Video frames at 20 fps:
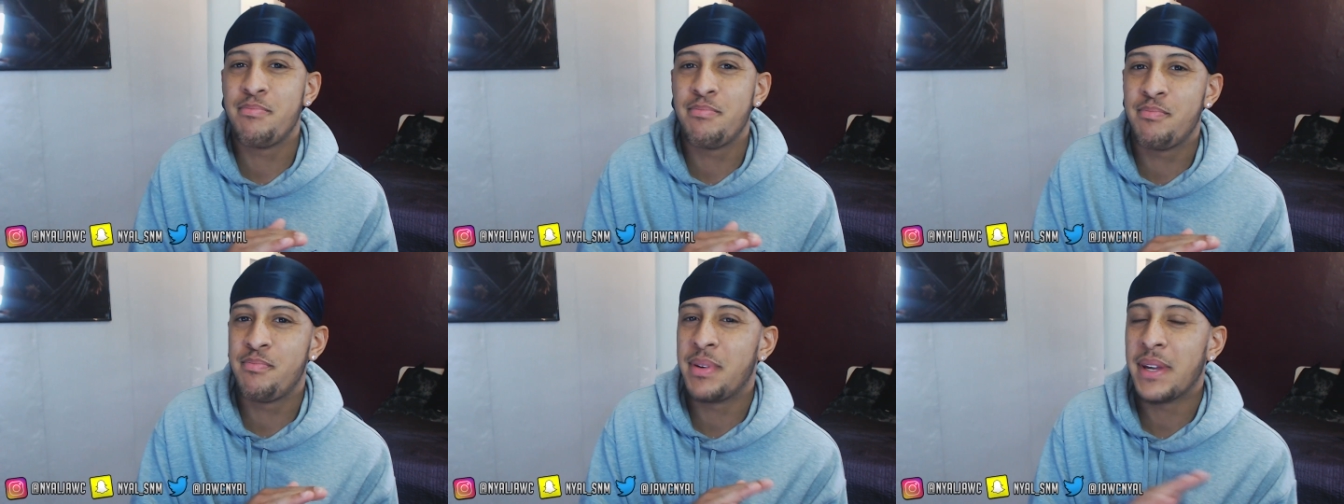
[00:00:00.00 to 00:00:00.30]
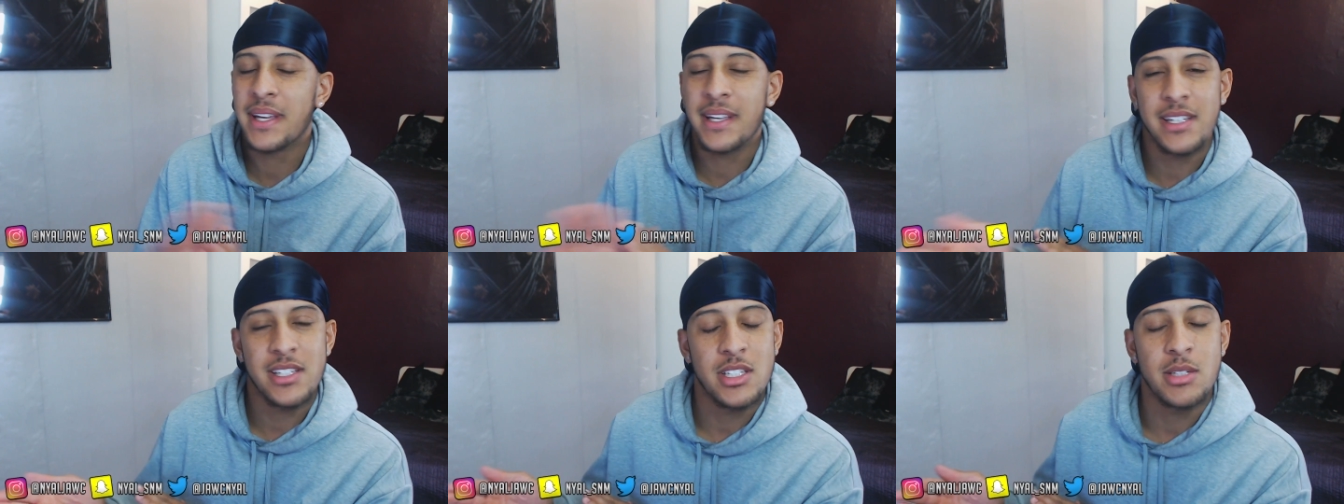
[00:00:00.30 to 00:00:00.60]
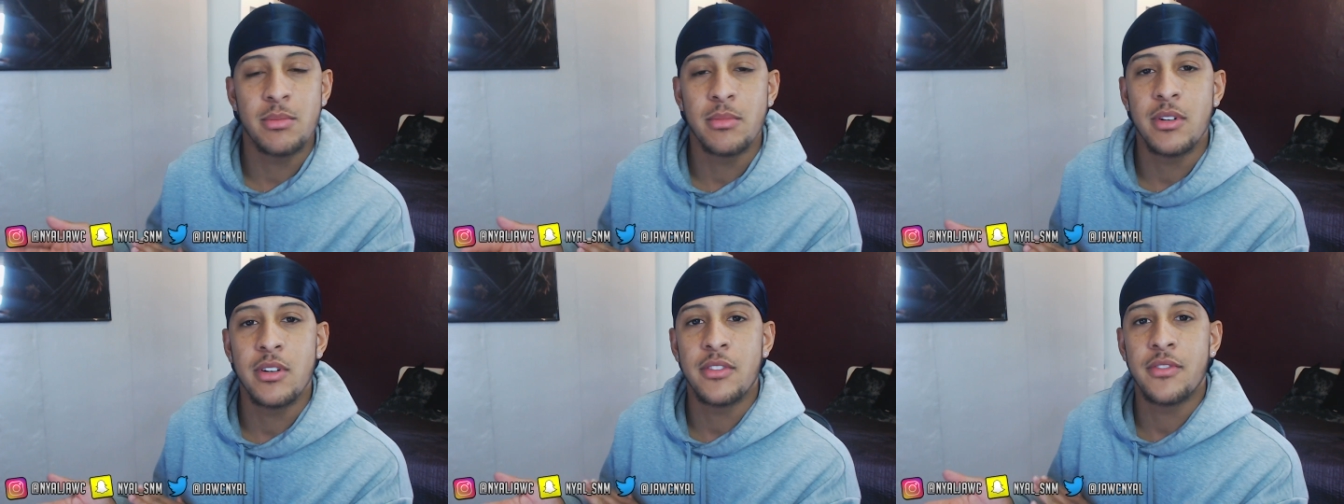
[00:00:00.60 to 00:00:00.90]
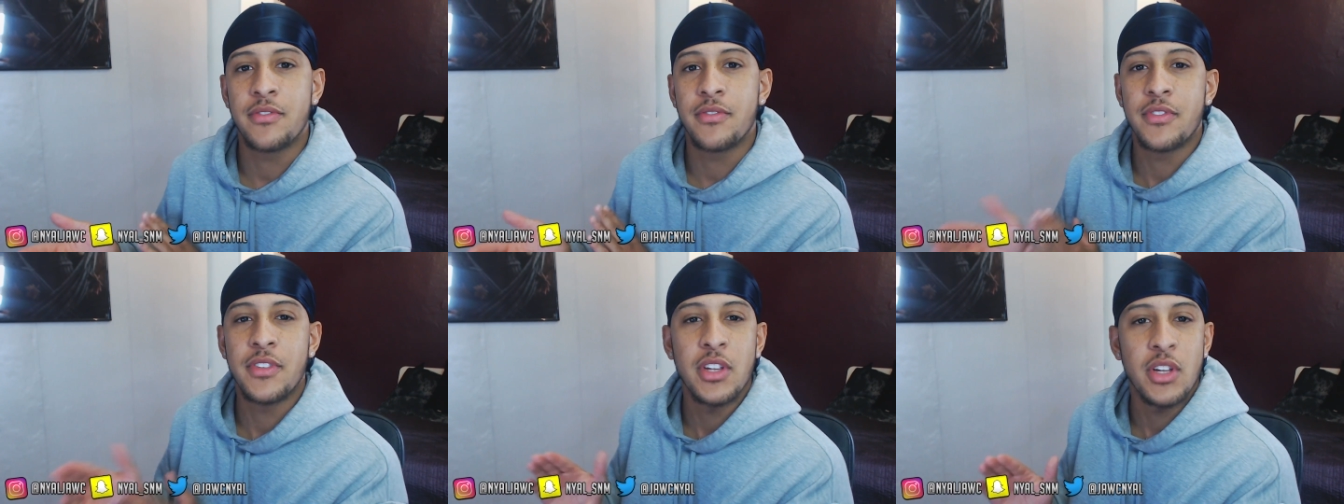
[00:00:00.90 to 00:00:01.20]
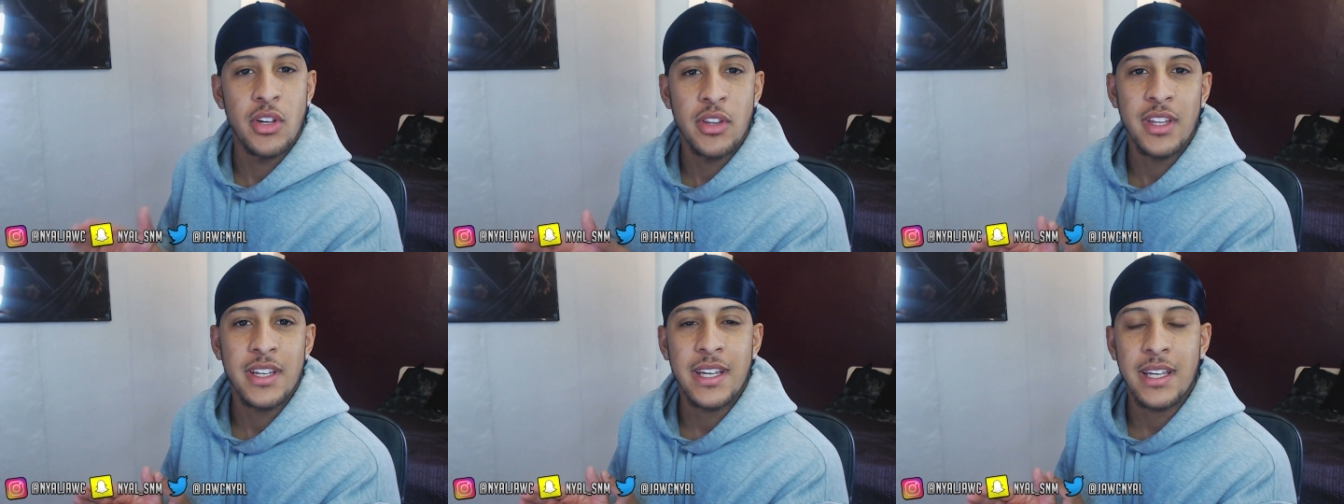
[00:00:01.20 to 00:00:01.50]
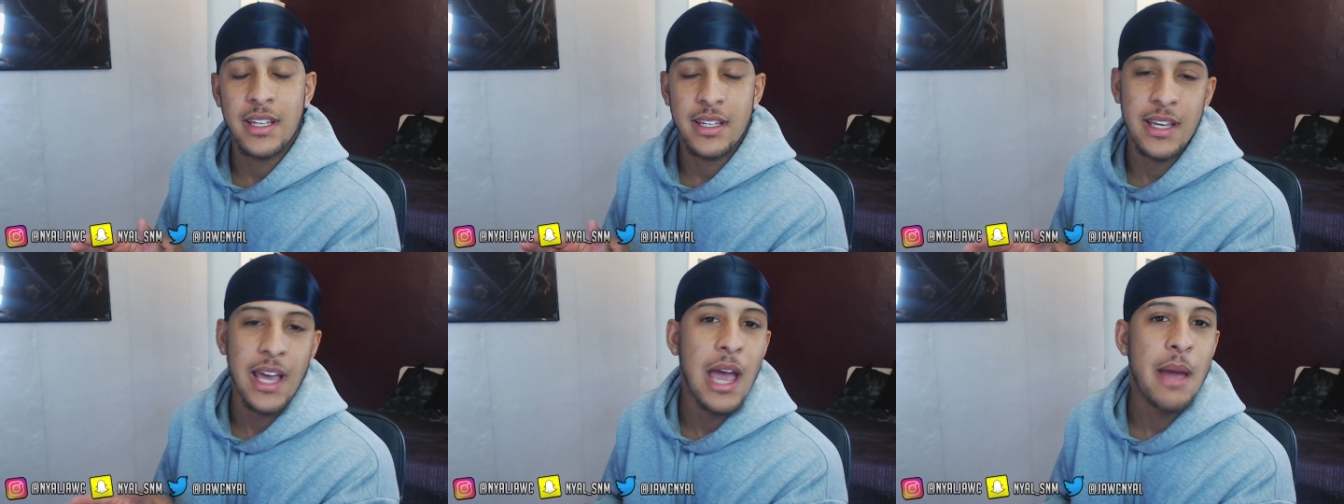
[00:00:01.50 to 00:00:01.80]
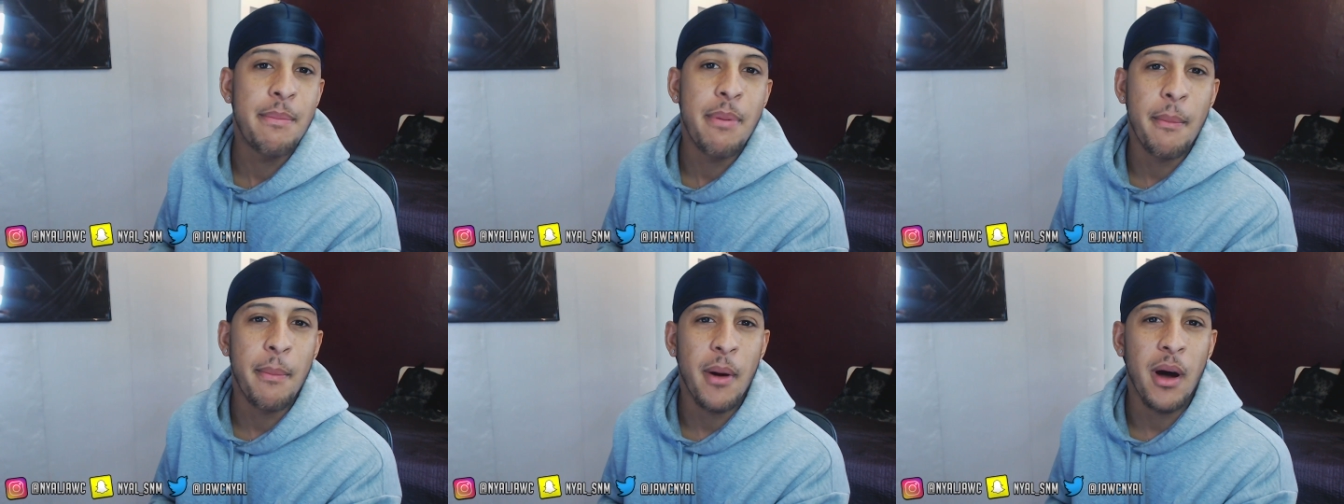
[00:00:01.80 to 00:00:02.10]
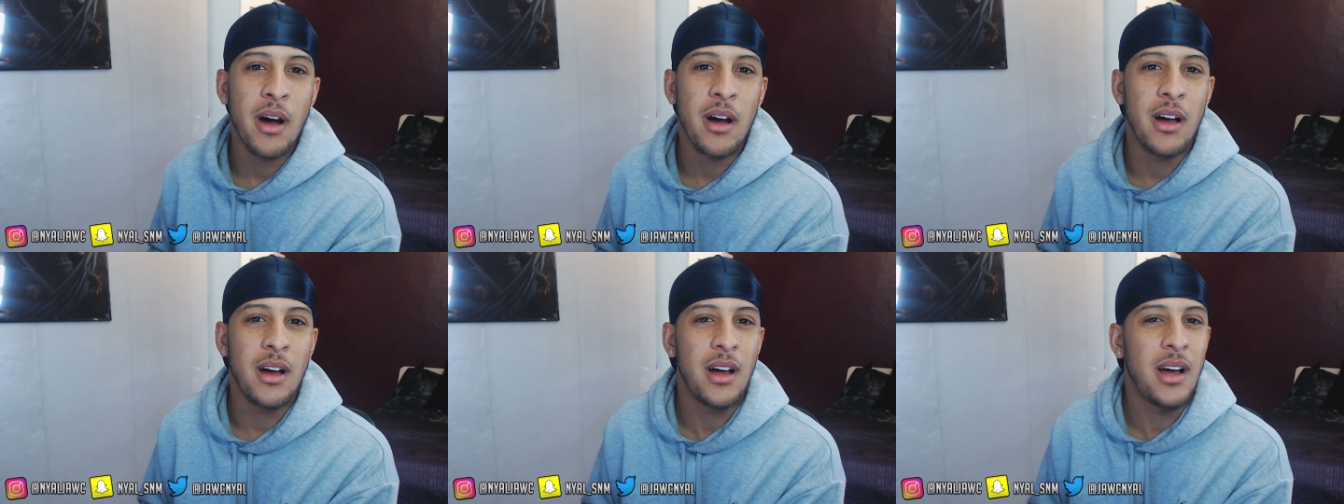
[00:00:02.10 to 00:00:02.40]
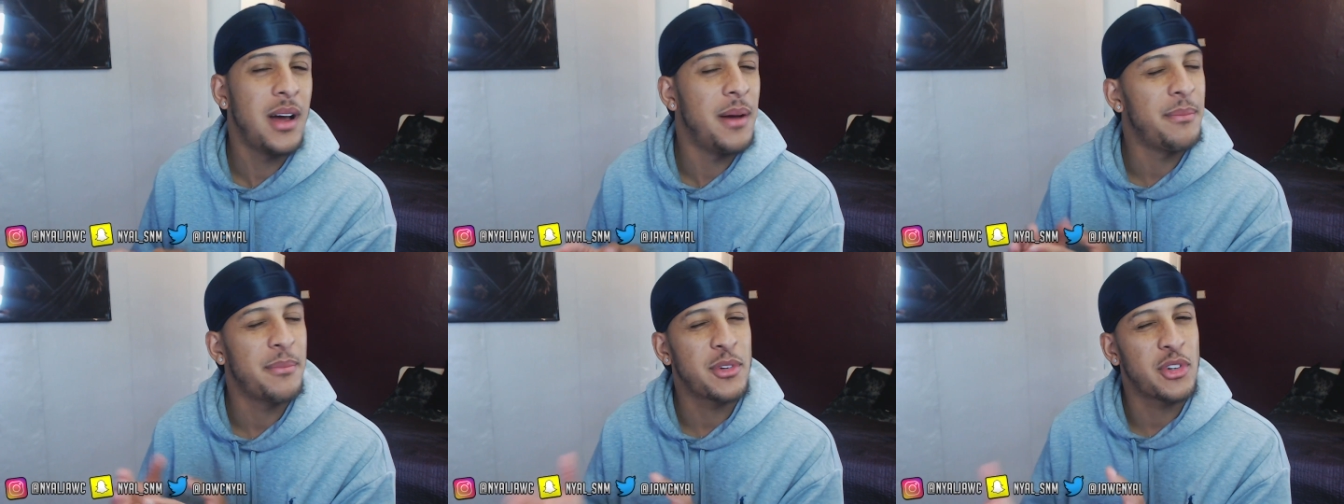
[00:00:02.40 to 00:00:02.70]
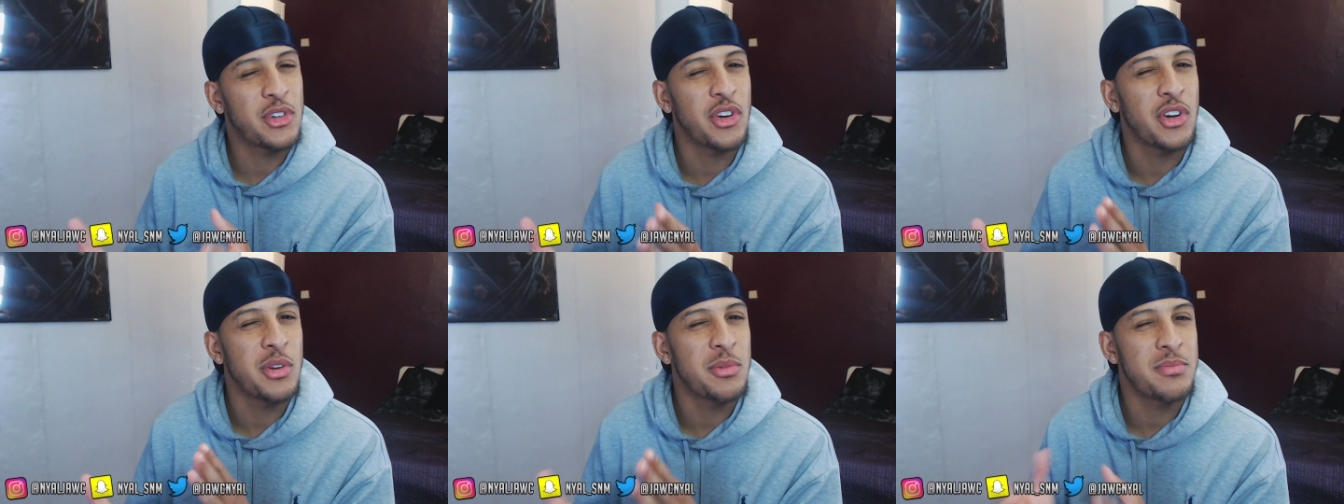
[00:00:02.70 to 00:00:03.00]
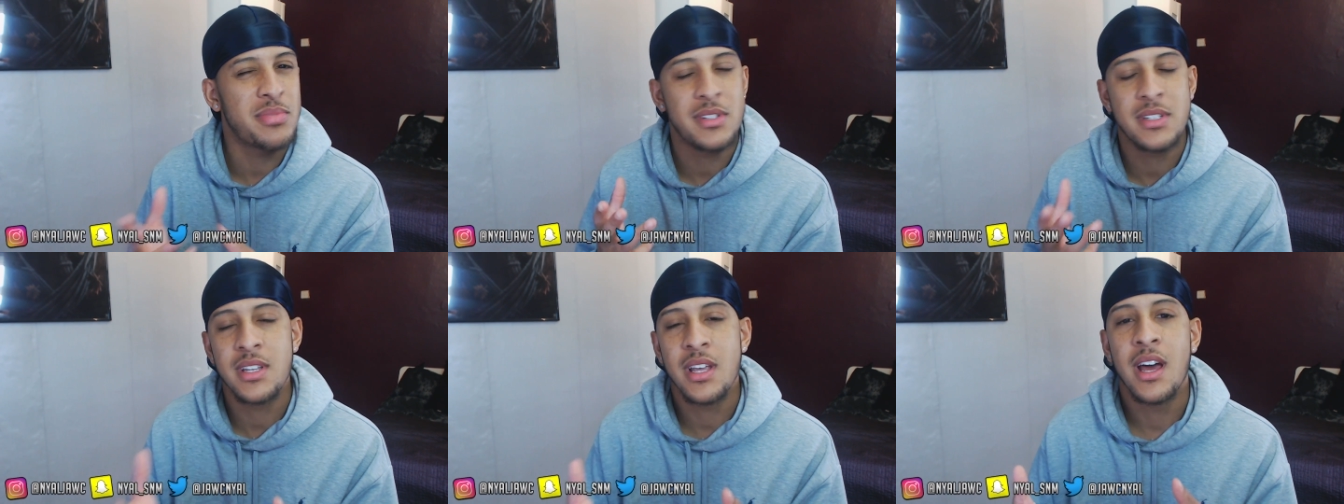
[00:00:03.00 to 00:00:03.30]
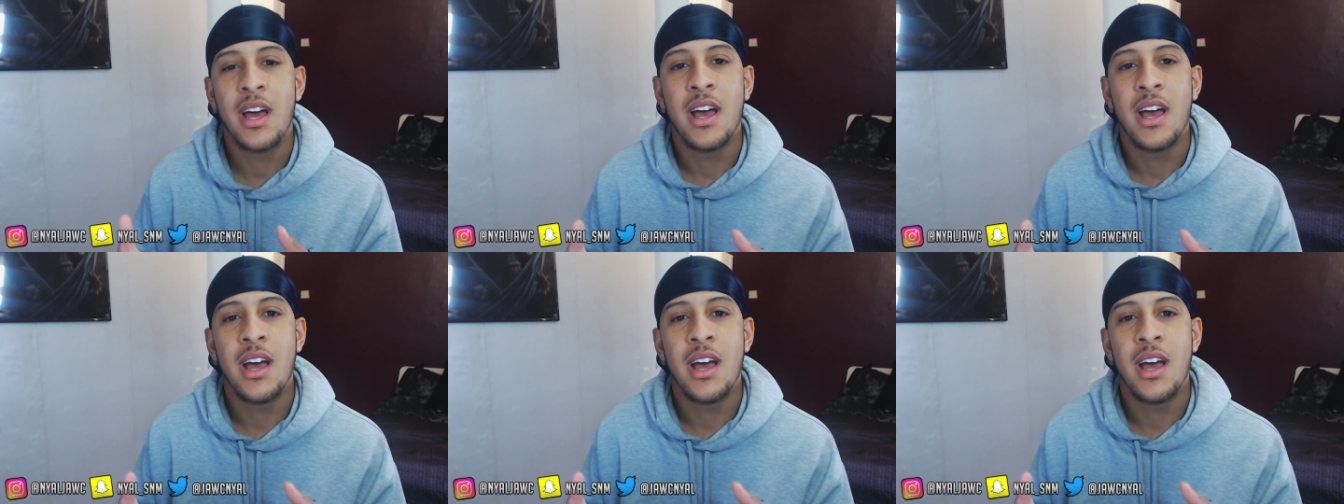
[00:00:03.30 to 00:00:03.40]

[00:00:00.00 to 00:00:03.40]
big as some of the other K-pop um, groups,